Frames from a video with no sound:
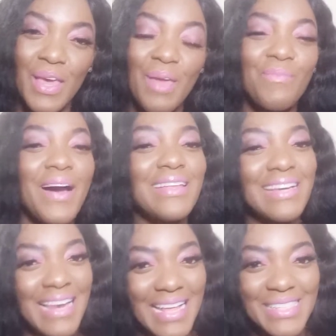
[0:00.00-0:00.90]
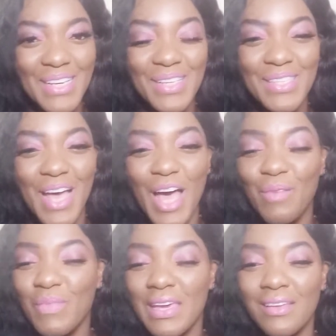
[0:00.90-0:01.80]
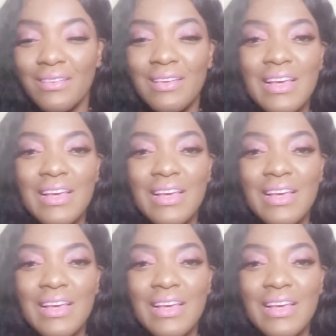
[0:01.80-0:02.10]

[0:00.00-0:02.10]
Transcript: And by the classics, I mean